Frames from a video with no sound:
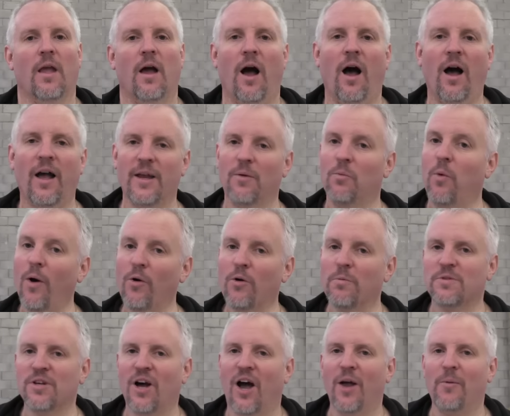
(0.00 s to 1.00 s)
Hi,
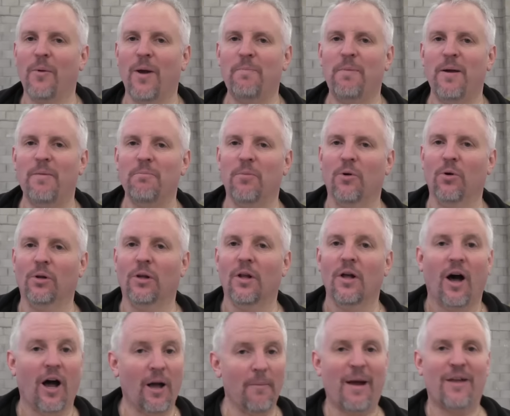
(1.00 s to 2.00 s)
welcome to Heighway Pinball.
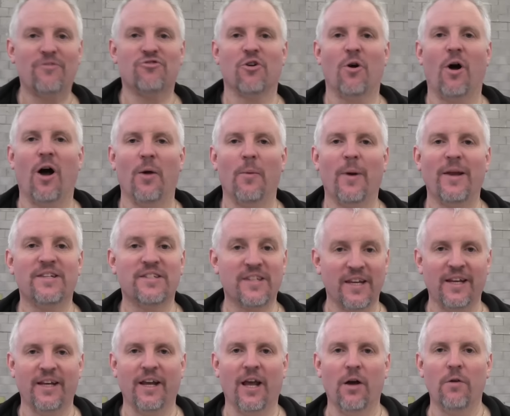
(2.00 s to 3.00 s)
I'm Andrew Heighway,
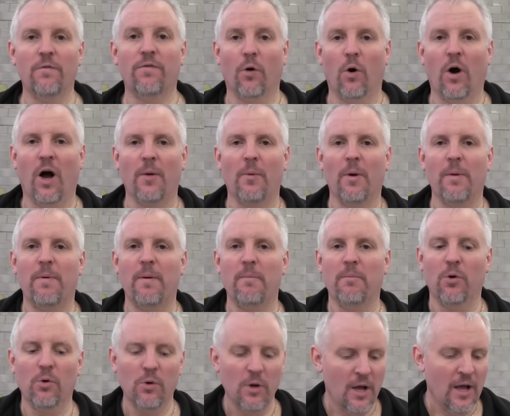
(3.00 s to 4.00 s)
CEO for Heighway
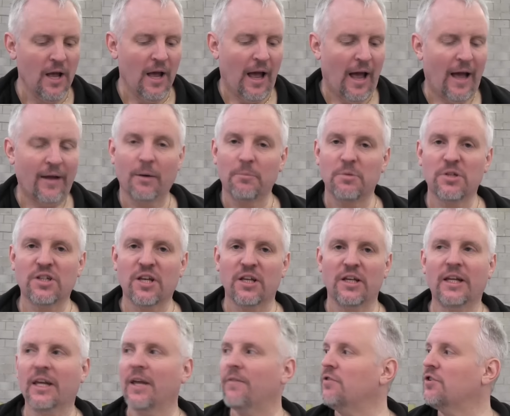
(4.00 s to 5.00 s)
Pinball, and I'm just
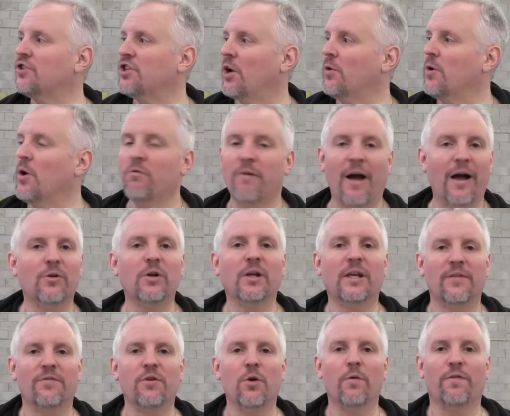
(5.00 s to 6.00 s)
going to give you, show you around
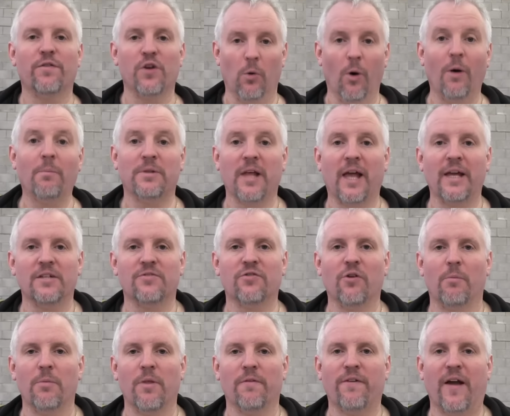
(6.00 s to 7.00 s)
and give you a few updates
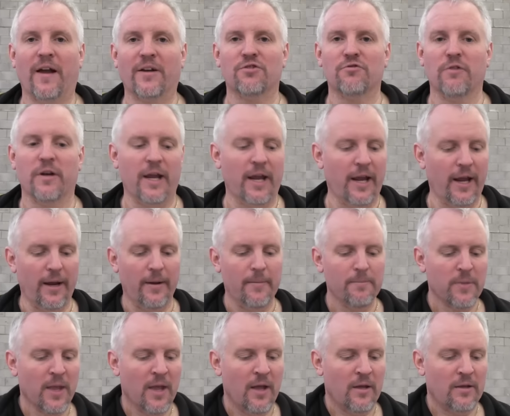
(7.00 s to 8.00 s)
from the factory here.
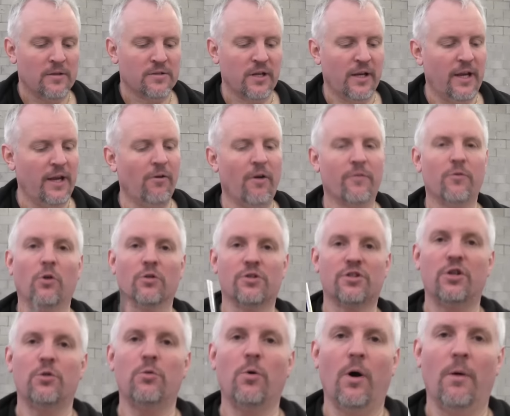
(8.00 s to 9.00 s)
So here I've got
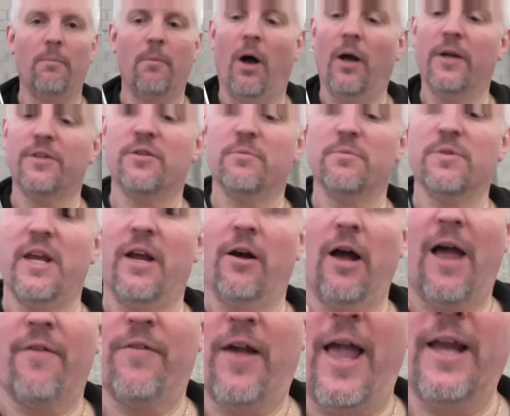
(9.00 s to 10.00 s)
two um, items here.
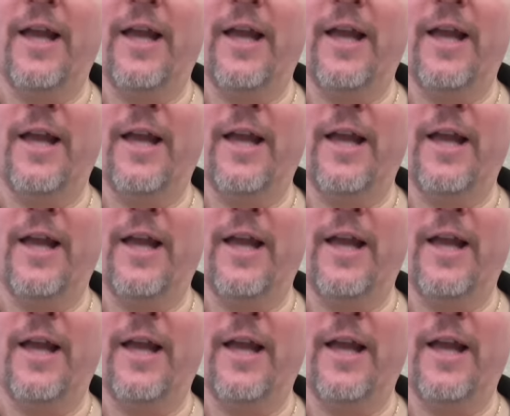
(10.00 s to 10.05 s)
I have a